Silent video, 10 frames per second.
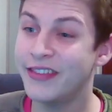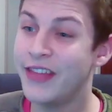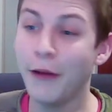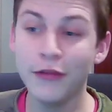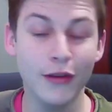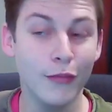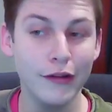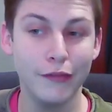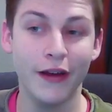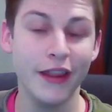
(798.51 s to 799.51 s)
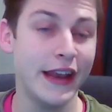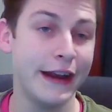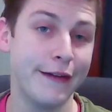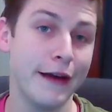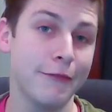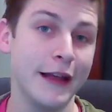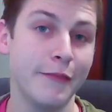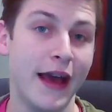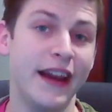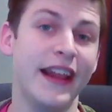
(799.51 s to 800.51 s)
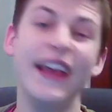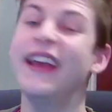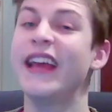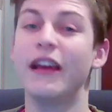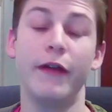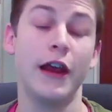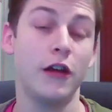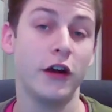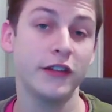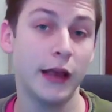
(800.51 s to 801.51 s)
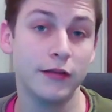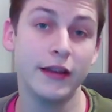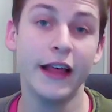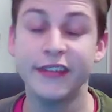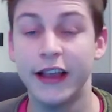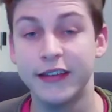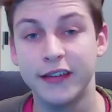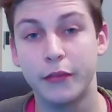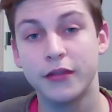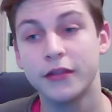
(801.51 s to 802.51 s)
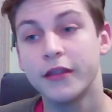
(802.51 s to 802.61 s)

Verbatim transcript: that was the most fun that I've had playing Madden in a very long time. So that says something.